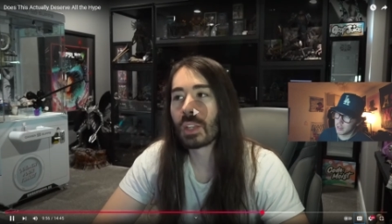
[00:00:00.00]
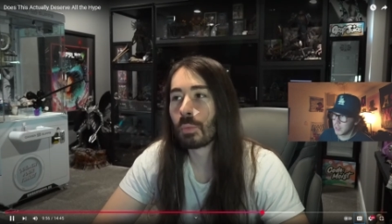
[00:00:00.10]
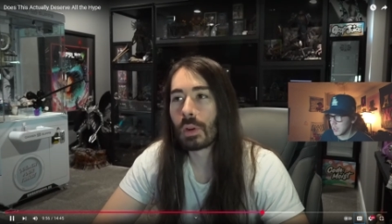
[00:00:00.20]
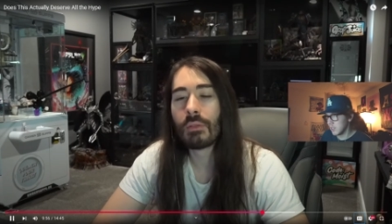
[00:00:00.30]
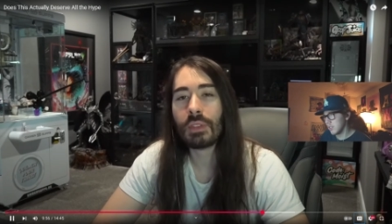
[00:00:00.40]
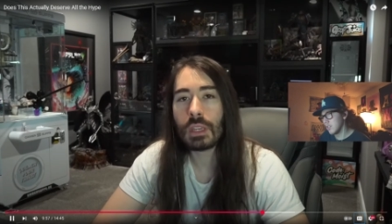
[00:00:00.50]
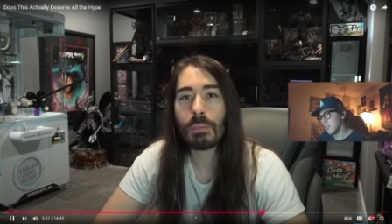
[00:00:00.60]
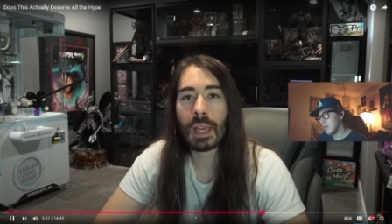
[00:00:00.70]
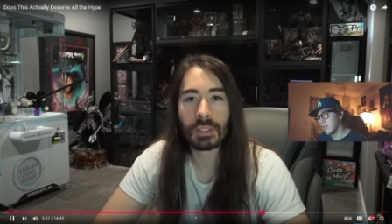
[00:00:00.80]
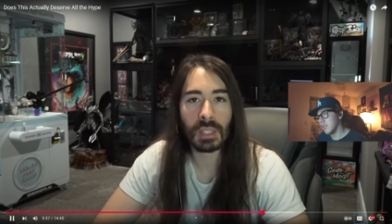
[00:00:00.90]
one of the
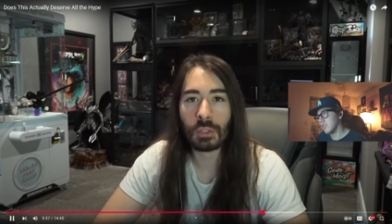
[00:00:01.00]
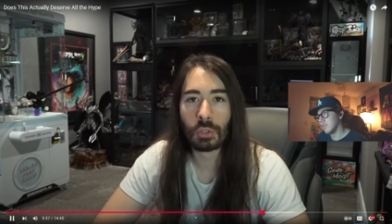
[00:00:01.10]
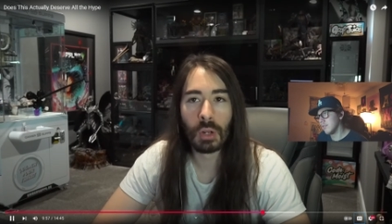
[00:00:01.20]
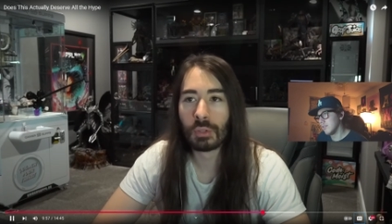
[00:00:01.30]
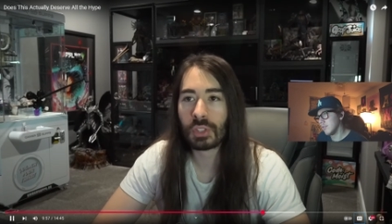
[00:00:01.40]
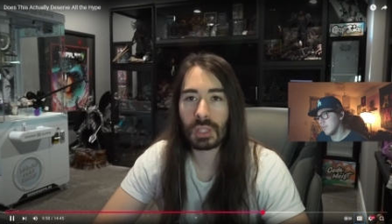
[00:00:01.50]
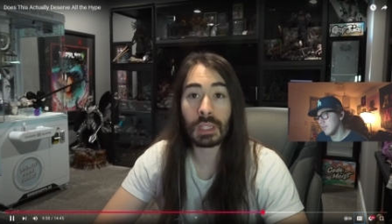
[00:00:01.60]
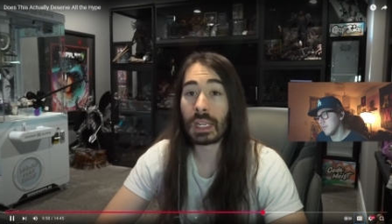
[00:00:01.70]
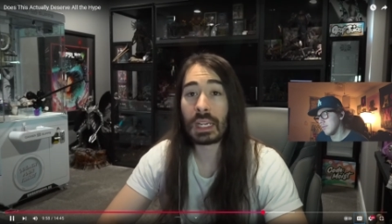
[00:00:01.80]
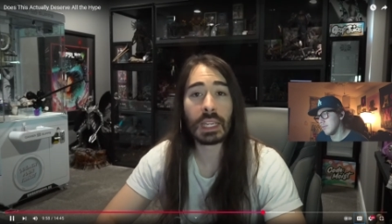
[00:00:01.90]
best intros
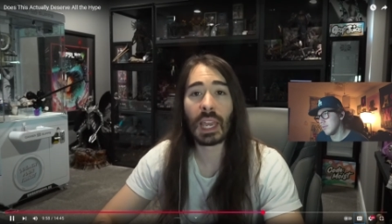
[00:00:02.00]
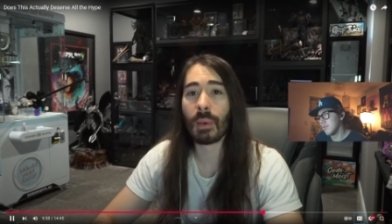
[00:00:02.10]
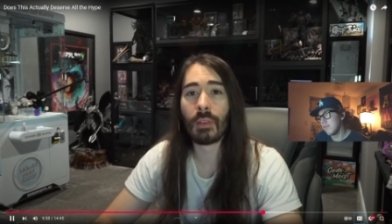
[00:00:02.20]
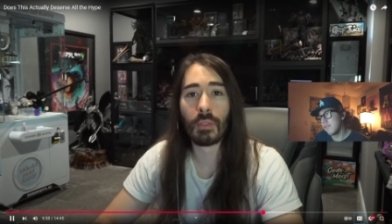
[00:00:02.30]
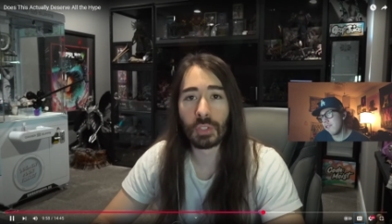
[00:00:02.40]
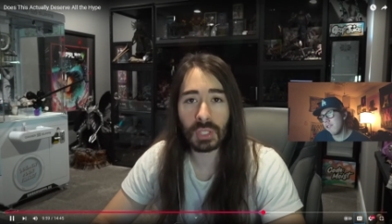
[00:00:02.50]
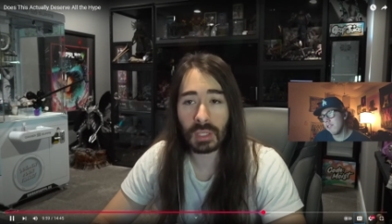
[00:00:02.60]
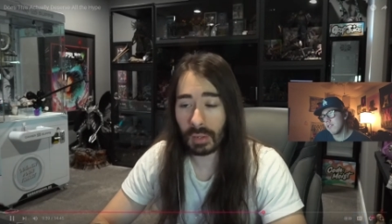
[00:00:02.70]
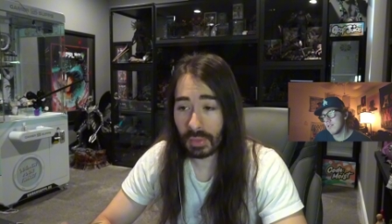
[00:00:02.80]
in any game I've ever seen.